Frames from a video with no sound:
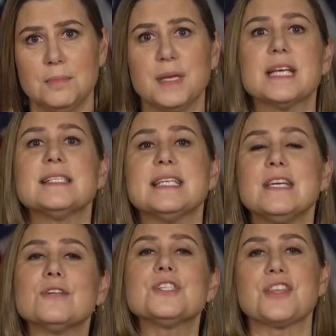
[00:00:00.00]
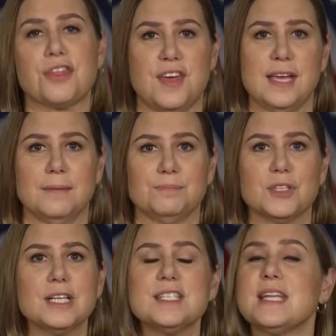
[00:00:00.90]
Because here's the thing.
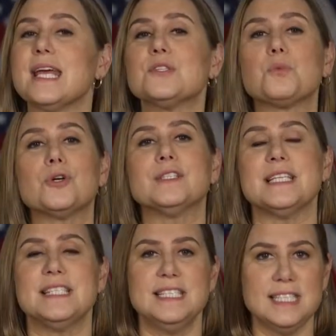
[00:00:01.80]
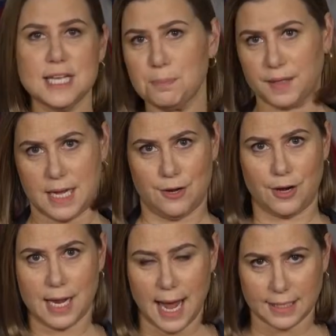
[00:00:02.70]
Today's world is deeply
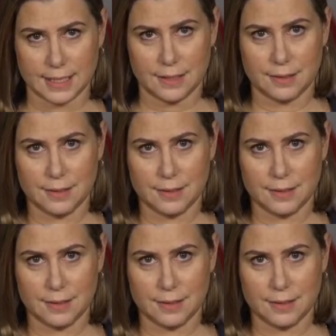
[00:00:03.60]
interconnected.